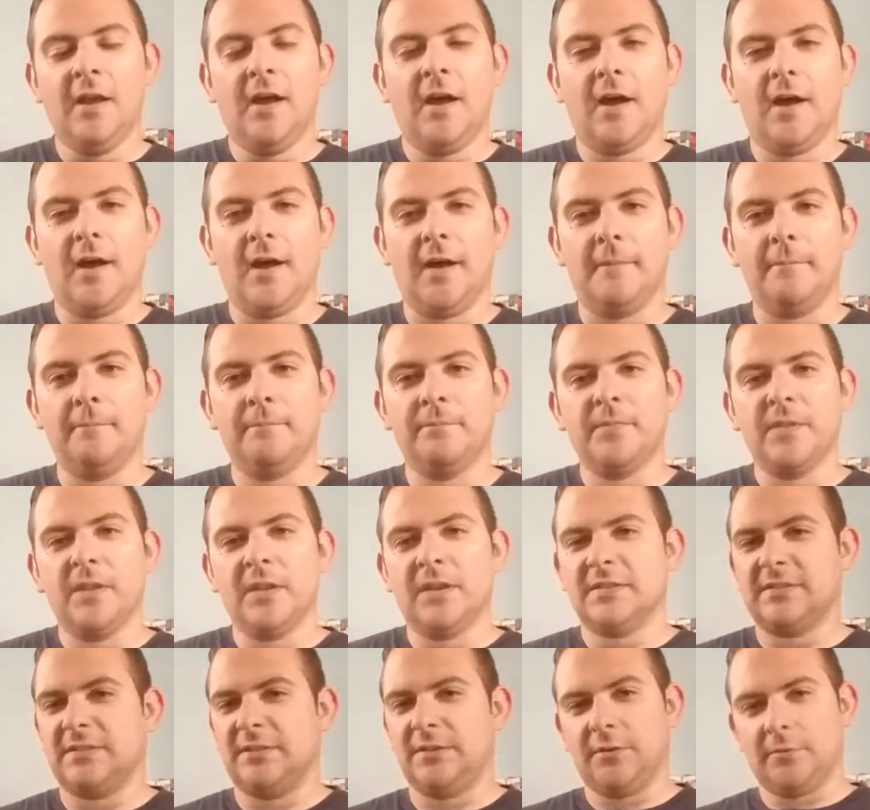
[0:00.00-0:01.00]

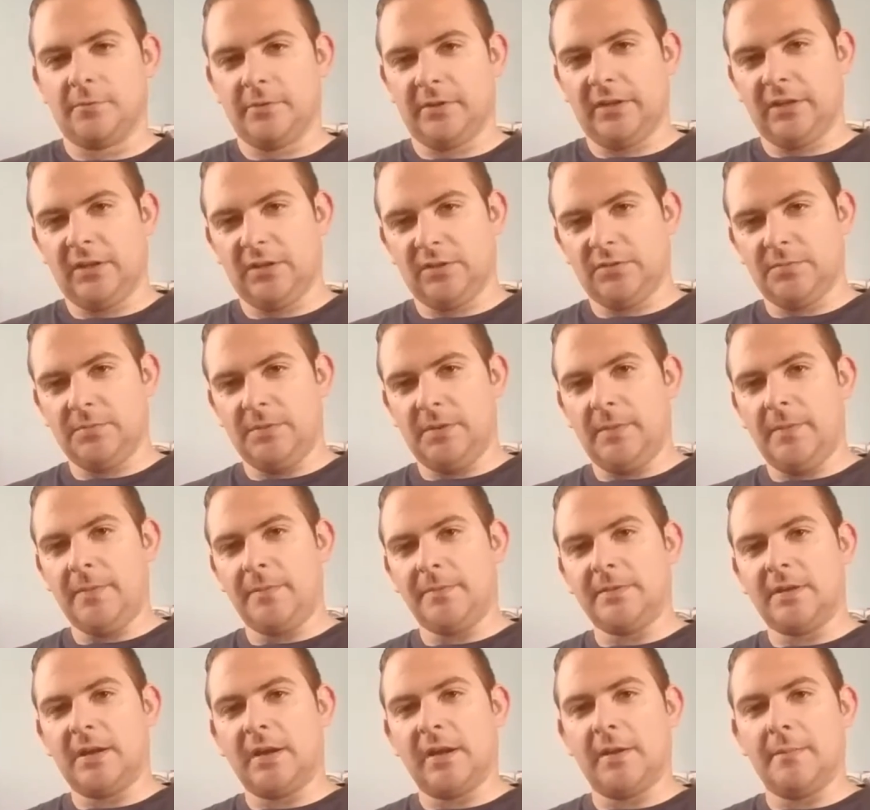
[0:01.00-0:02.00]
because you don't really hear too many
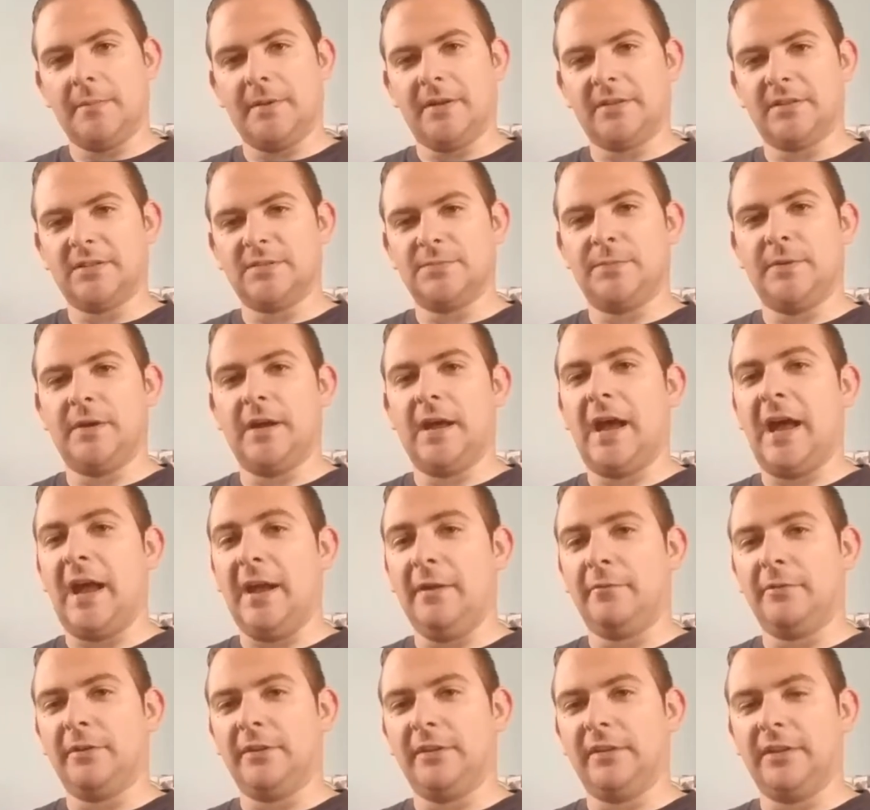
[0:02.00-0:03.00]
people talking about this. But I
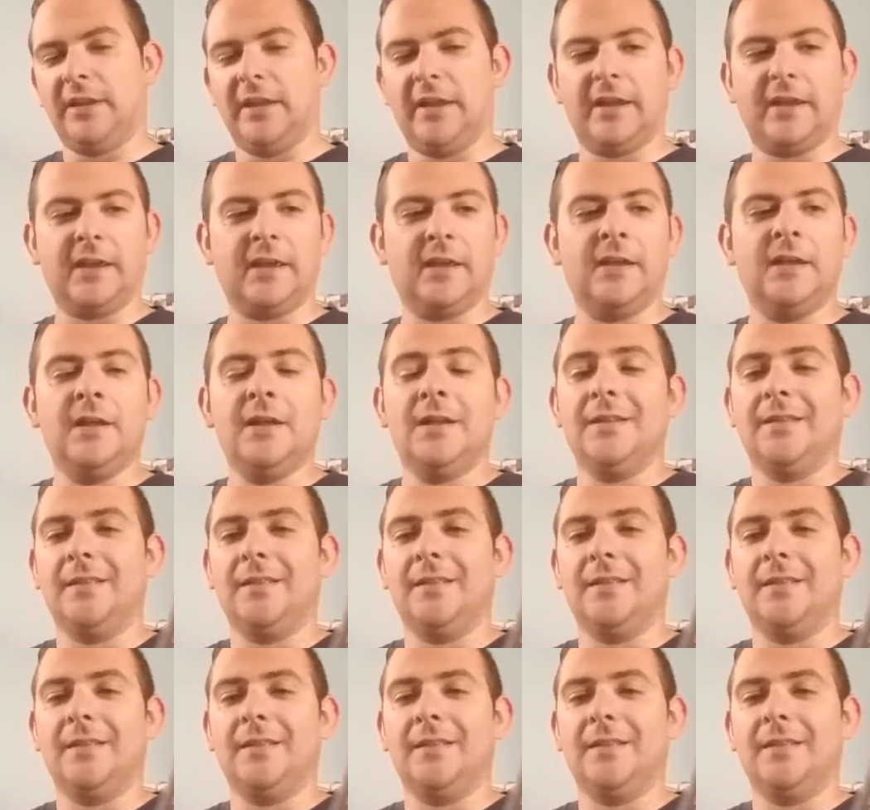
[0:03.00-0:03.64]
really like it.